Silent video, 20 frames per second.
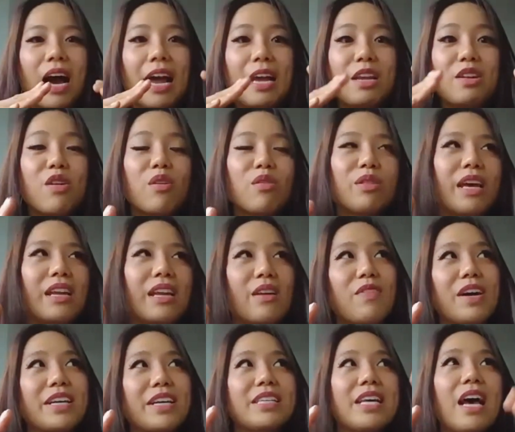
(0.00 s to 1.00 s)
I know that if
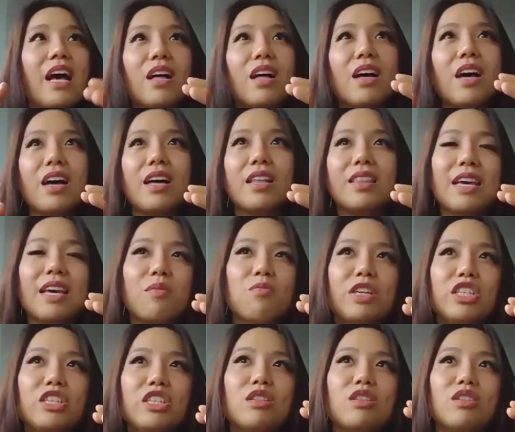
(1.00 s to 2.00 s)
I tell her, then
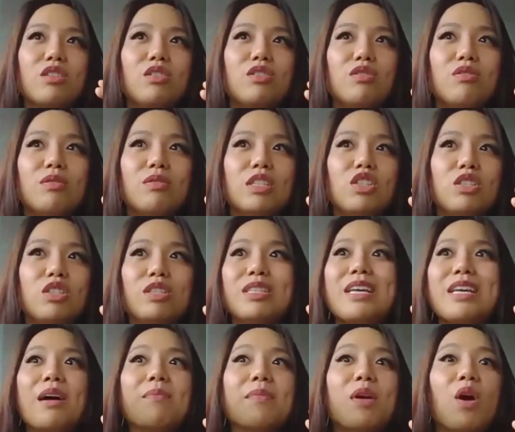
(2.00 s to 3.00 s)
what she's going to do is she's
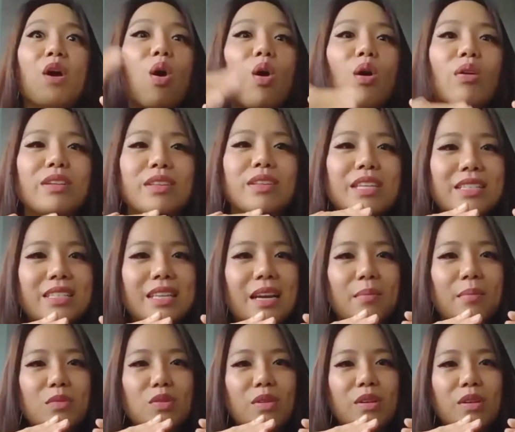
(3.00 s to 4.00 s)
going to tell me all the things that
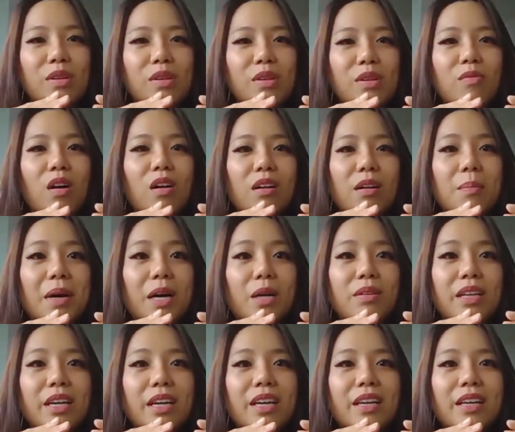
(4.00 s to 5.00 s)
I'm doing wrong
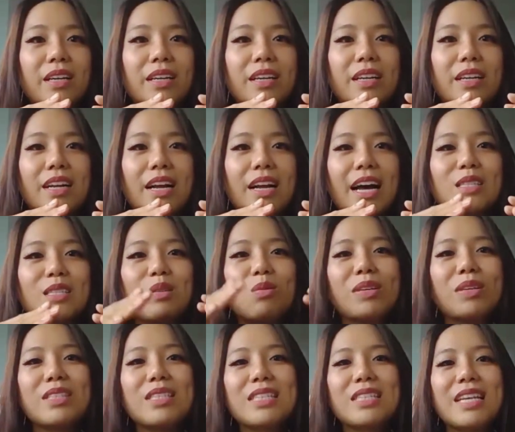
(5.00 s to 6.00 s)
about it. And
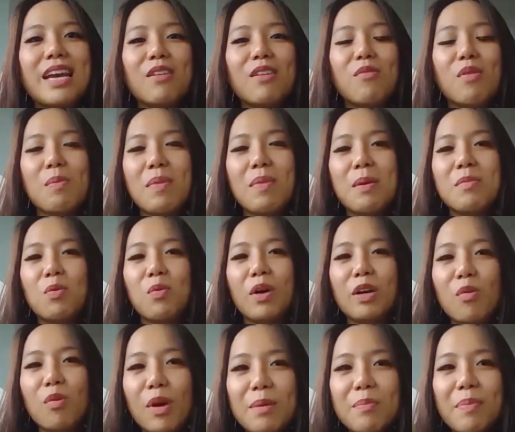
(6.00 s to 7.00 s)
so instead, remember, we're
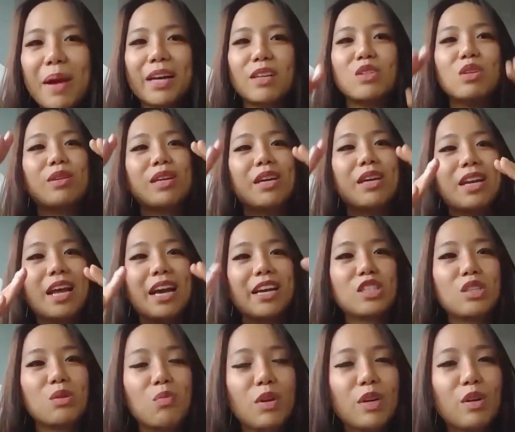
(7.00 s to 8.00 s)
going back to
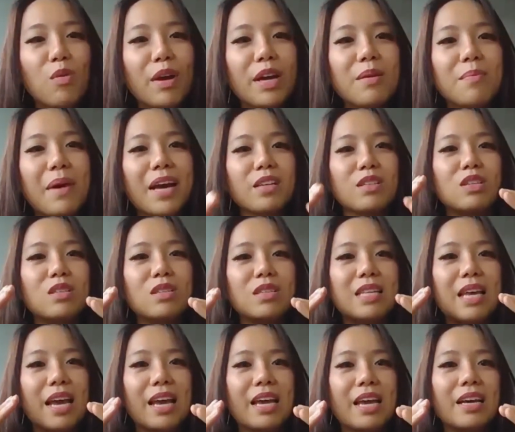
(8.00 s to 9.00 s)
connection, going back to
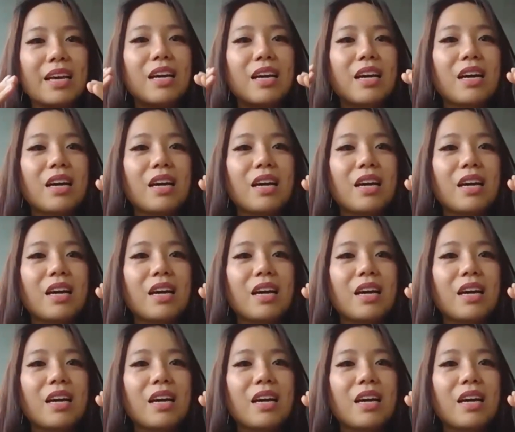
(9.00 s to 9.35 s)
saying,